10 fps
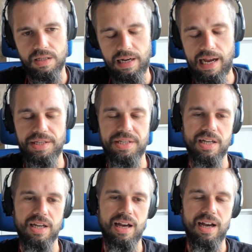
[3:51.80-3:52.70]
Nice.
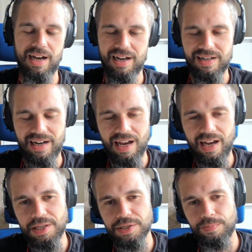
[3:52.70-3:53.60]

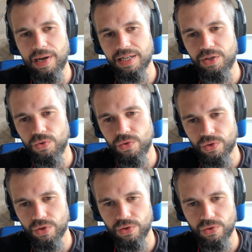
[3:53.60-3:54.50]
Let's back to
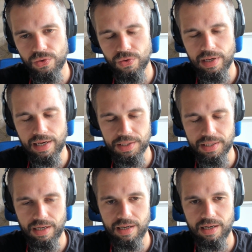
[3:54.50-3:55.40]
this
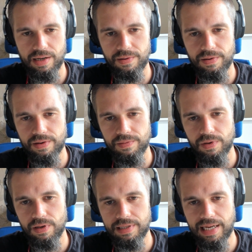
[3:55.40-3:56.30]

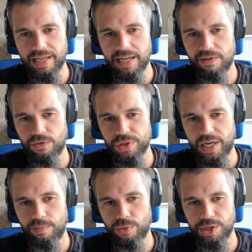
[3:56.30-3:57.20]
Zadig and
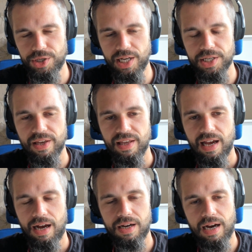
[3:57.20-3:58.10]
Voltaire project.
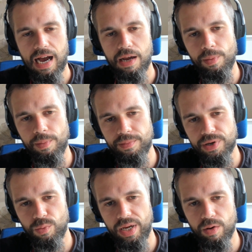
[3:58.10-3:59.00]
I
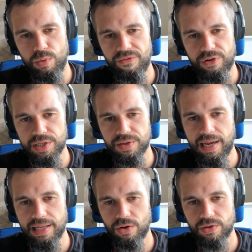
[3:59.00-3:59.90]
remember we first
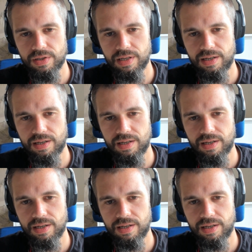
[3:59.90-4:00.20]
met on